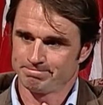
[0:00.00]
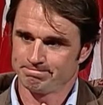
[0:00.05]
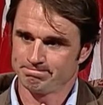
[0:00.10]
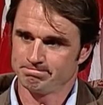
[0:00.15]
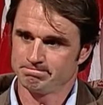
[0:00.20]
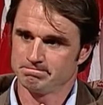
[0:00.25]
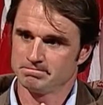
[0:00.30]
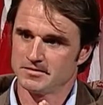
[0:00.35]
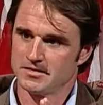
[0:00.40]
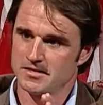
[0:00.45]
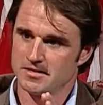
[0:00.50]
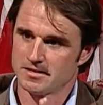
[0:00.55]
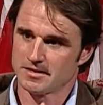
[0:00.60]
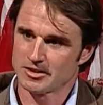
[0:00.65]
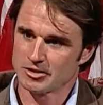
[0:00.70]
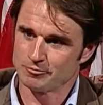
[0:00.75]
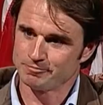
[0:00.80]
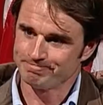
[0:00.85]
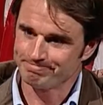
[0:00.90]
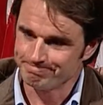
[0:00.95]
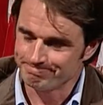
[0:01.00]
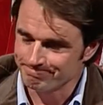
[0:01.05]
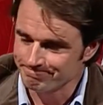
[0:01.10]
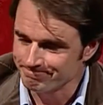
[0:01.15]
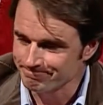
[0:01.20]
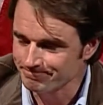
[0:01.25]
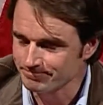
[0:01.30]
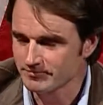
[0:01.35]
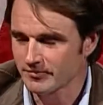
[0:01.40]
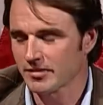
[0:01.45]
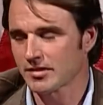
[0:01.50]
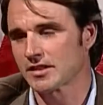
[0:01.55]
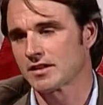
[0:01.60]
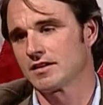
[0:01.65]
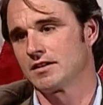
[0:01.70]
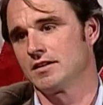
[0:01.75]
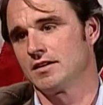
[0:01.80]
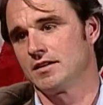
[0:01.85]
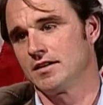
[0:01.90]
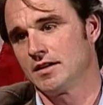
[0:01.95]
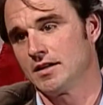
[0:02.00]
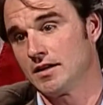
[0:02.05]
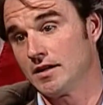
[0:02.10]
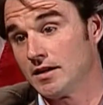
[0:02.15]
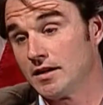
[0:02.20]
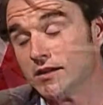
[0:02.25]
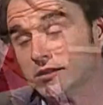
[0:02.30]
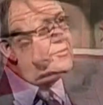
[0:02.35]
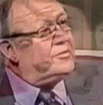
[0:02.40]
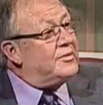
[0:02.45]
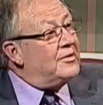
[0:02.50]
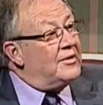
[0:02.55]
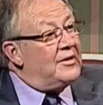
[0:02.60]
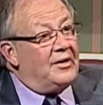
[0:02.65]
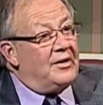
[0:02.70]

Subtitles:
Well, you know, and that's exactly what